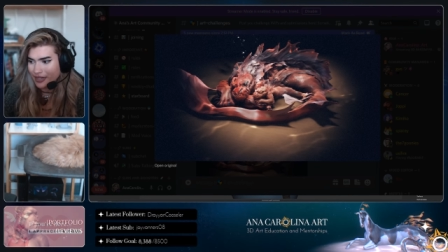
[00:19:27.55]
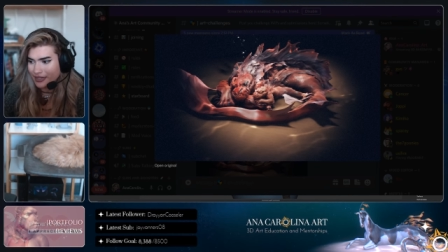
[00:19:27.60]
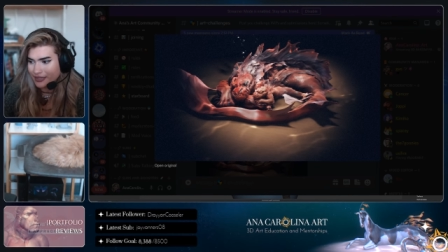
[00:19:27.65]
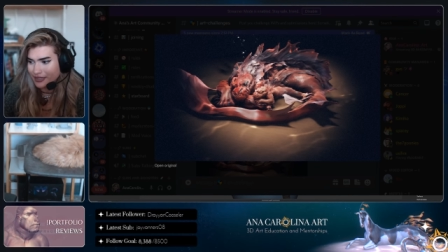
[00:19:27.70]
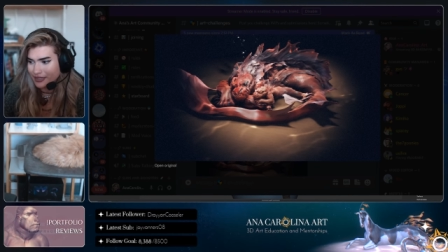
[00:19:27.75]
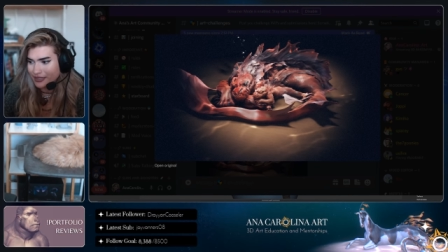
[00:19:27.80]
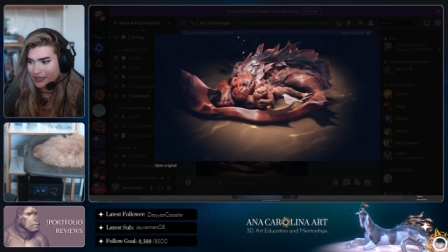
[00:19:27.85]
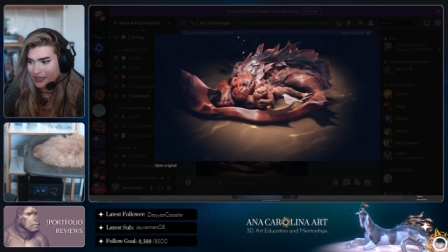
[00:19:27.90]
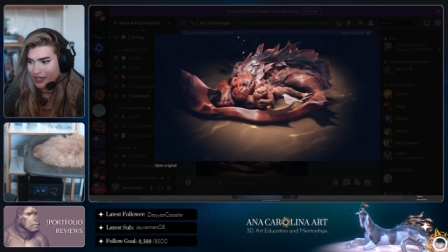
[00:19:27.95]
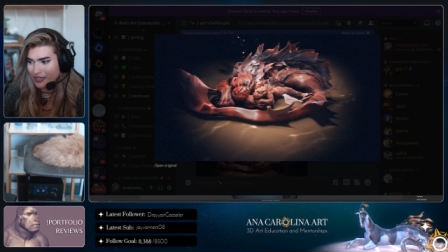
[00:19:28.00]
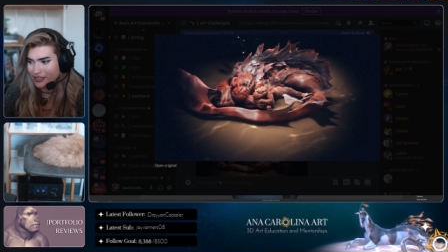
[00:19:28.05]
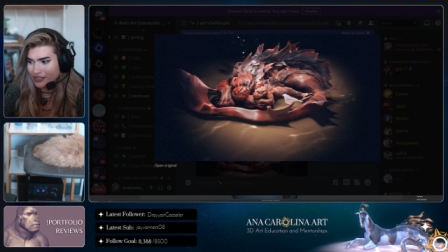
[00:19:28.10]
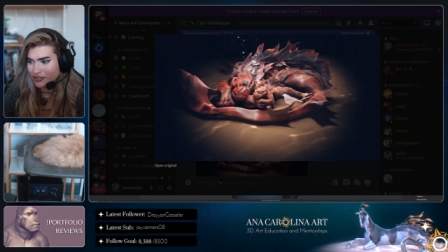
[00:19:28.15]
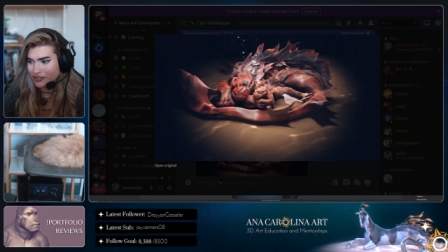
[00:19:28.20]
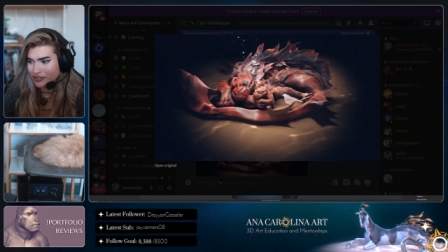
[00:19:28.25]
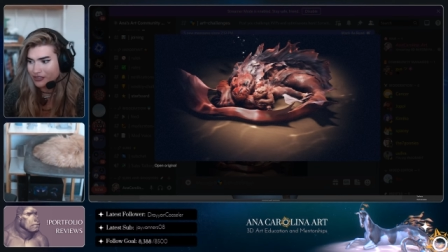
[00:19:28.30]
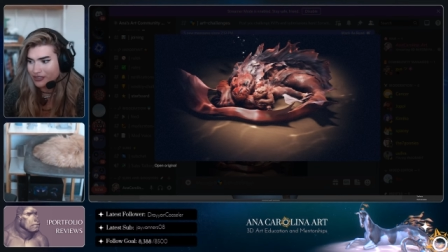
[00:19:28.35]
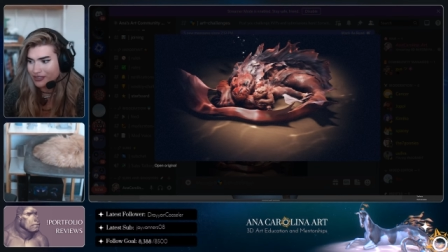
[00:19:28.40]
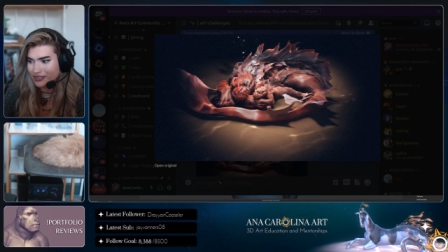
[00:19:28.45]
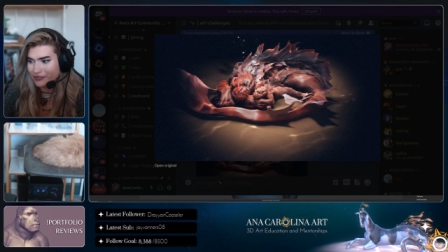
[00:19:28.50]
S is
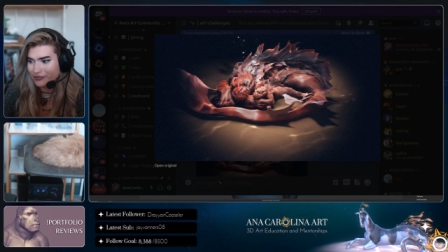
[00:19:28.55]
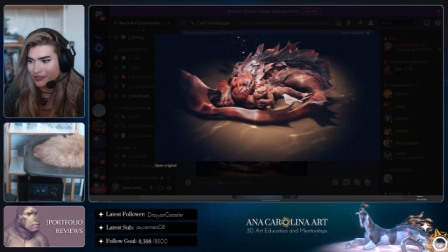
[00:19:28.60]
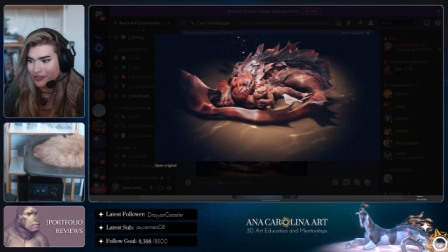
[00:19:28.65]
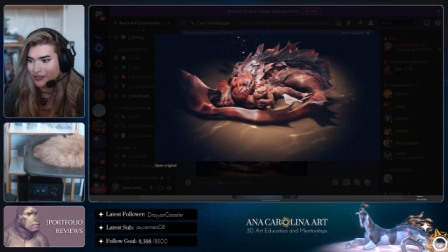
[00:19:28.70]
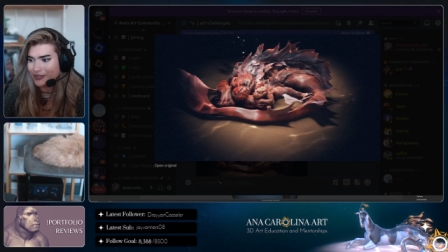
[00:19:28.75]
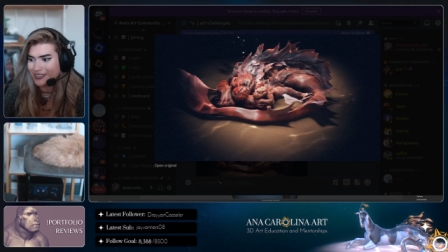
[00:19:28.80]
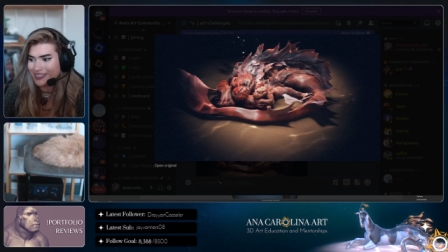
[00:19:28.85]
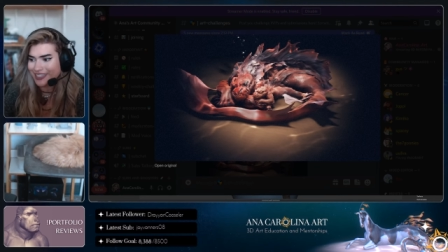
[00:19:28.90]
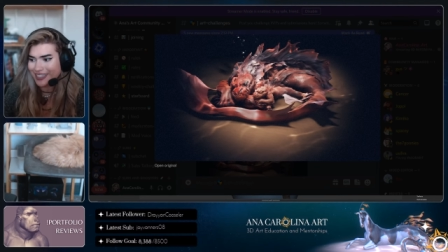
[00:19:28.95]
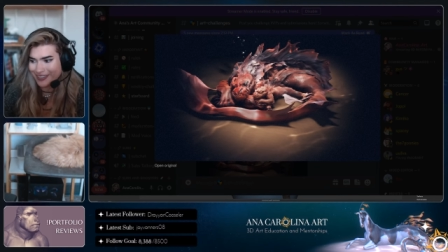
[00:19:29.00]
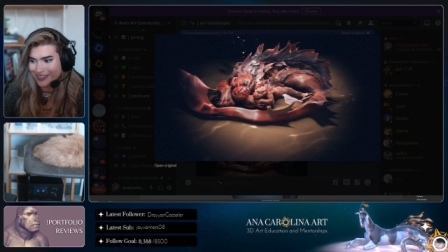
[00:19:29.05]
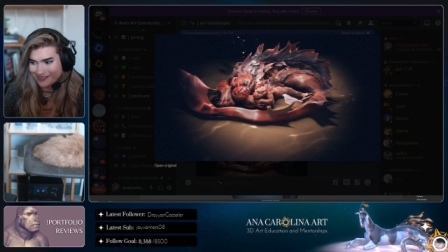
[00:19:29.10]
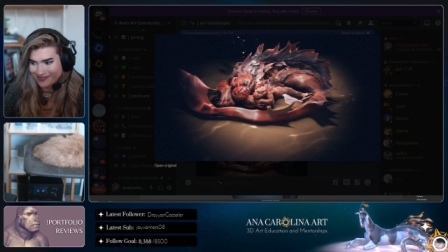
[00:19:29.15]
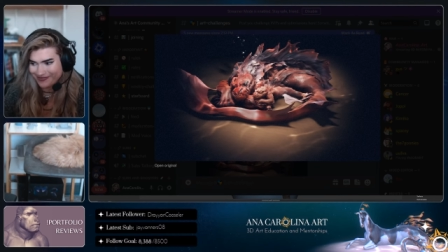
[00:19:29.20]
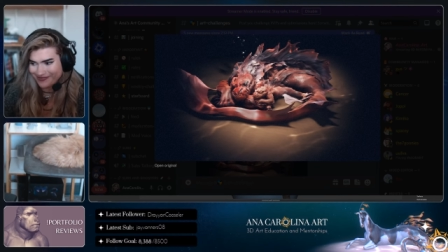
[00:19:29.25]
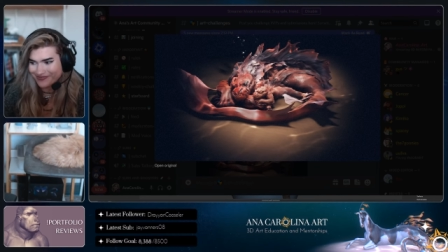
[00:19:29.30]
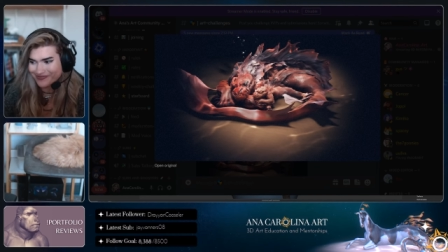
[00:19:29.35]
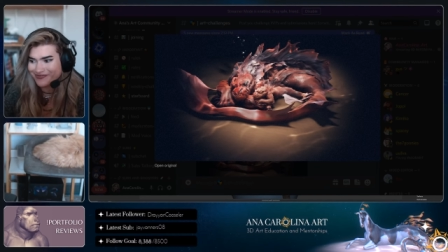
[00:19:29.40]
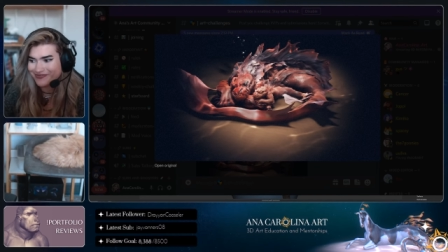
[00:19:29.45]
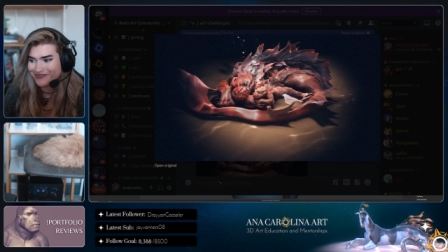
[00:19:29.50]
actually the desafio
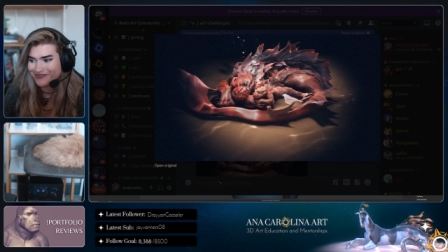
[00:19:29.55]
thing.